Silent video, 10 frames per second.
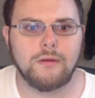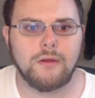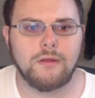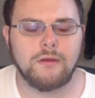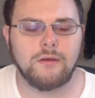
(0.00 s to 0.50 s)

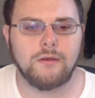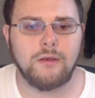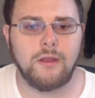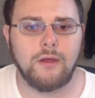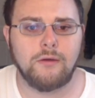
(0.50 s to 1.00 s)

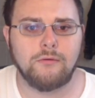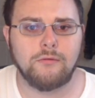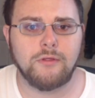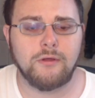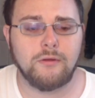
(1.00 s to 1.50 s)
And now
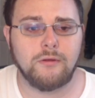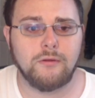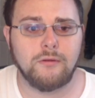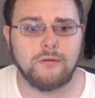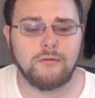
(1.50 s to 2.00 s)

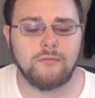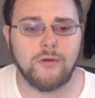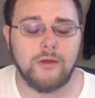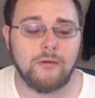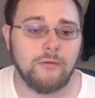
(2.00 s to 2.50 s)
they're...
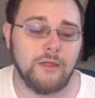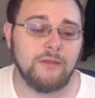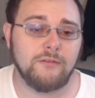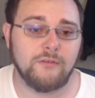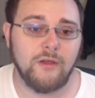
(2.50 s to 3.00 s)
well,
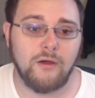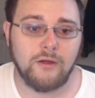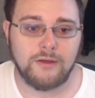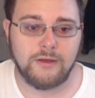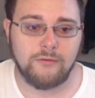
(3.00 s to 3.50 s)
he's
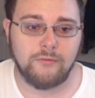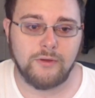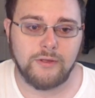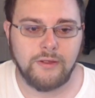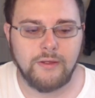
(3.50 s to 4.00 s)
gone
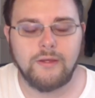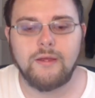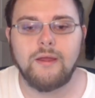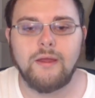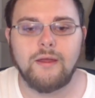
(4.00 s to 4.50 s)
anyway.
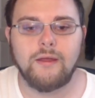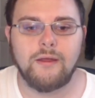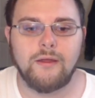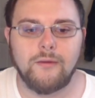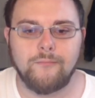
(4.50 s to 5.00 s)

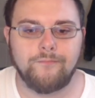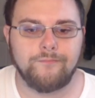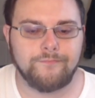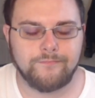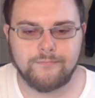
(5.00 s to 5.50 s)
Um,
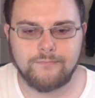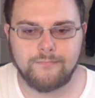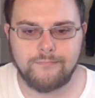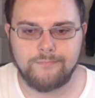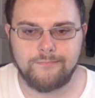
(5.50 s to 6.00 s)

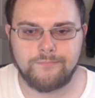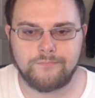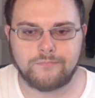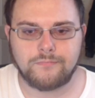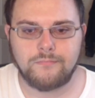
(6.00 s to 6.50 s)
hmm...
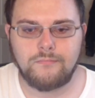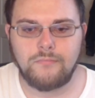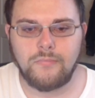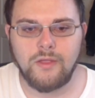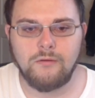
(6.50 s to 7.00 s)

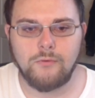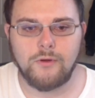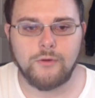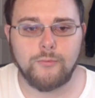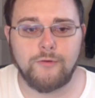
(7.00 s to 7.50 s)

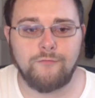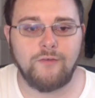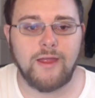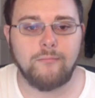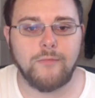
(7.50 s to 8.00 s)
Welcome to
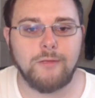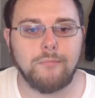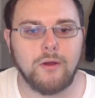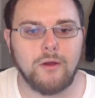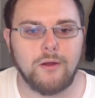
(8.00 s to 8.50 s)
Family
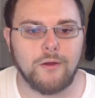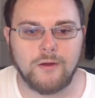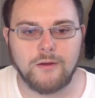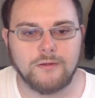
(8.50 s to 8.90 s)
Burger.